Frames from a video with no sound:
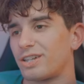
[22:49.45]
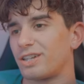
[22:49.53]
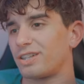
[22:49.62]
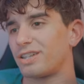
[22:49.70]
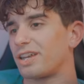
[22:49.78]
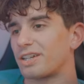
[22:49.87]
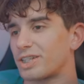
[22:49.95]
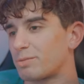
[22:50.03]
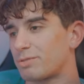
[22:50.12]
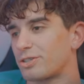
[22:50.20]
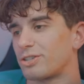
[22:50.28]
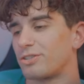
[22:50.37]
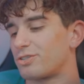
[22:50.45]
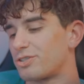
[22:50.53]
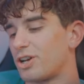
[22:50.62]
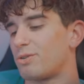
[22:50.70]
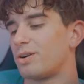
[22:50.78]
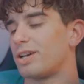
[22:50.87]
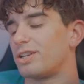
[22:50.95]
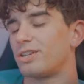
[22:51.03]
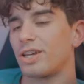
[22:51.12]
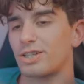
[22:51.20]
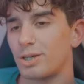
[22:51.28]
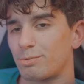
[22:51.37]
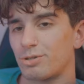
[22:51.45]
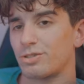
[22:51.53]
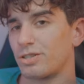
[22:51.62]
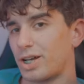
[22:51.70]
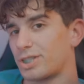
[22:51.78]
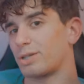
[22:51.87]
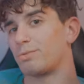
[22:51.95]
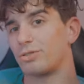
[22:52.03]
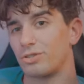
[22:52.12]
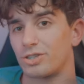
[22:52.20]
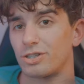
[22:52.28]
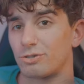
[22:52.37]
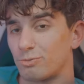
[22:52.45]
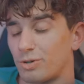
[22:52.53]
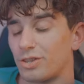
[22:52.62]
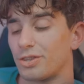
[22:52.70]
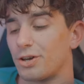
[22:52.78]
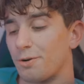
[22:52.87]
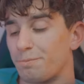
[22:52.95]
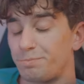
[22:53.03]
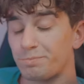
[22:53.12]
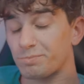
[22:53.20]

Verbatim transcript: in the next episode. There's no way. And next episode is the last episode of season one though.